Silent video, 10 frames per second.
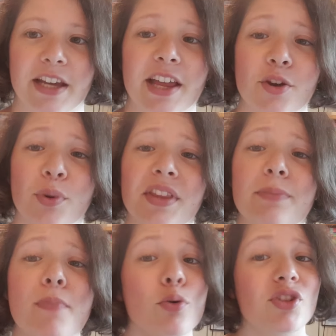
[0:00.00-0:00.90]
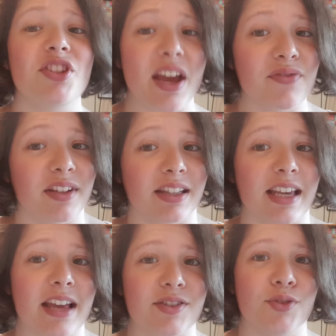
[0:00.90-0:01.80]
Another one that most definitely
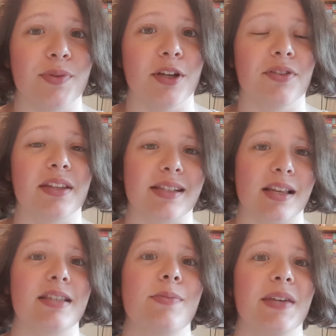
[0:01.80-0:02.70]
has to be on this list,